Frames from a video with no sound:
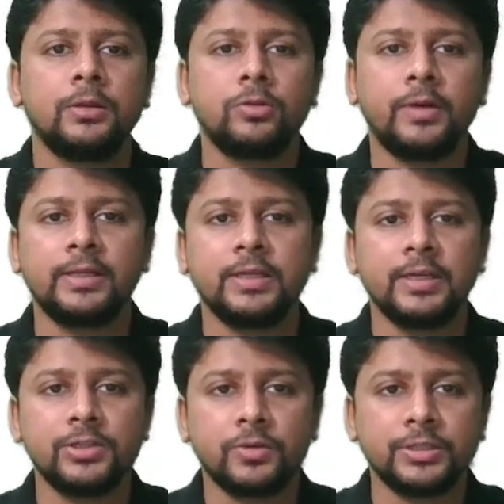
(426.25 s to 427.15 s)
So health and
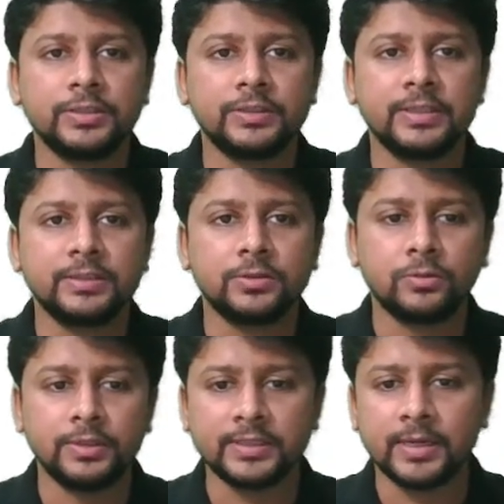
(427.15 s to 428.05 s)
education cess though
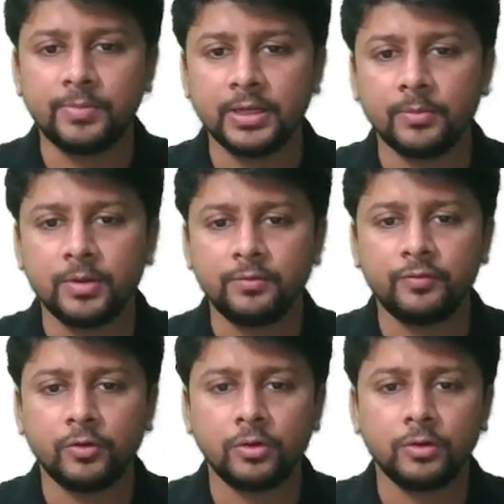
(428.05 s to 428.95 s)
is applicable
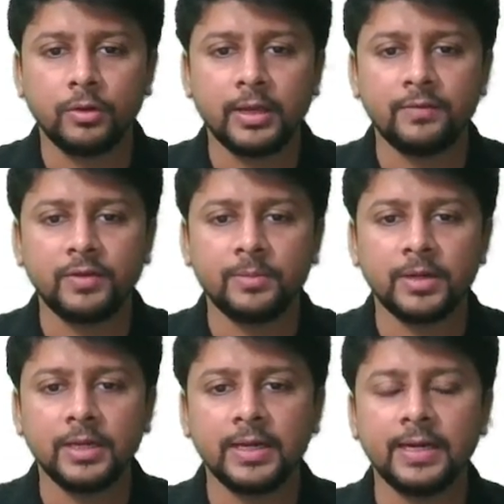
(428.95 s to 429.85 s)
for
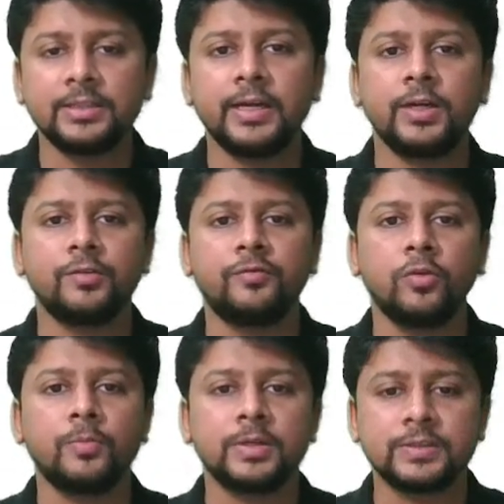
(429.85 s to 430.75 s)
everybody at the rate of
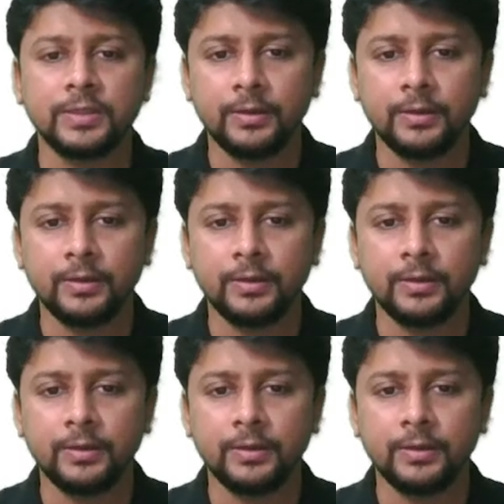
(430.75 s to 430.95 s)
4%.